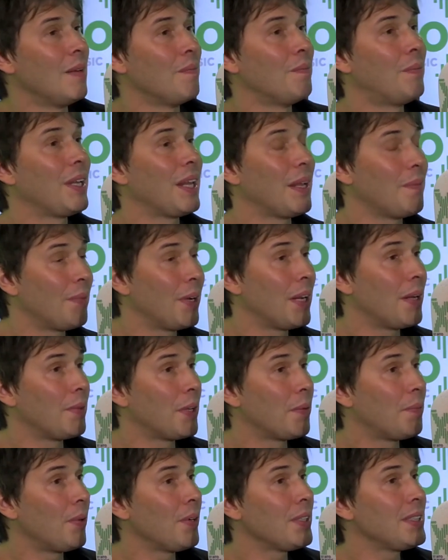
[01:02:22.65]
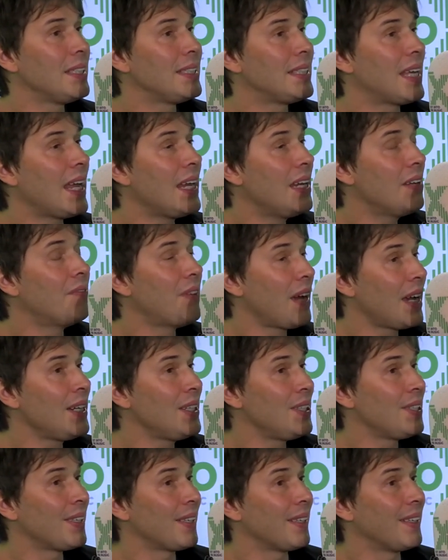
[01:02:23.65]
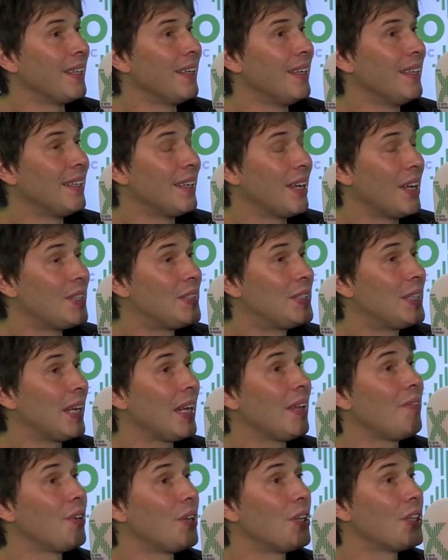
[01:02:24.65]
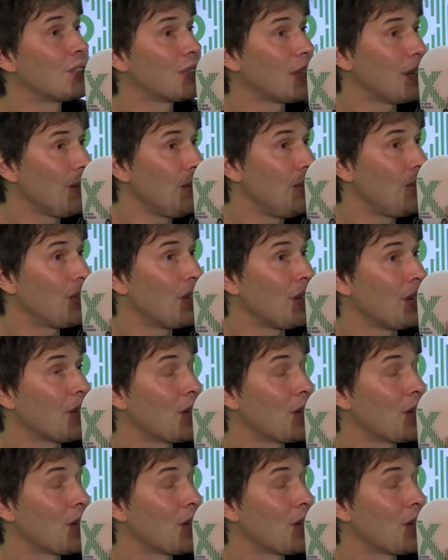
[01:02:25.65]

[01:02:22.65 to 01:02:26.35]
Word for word: But the point is that innovation has delivered a solution,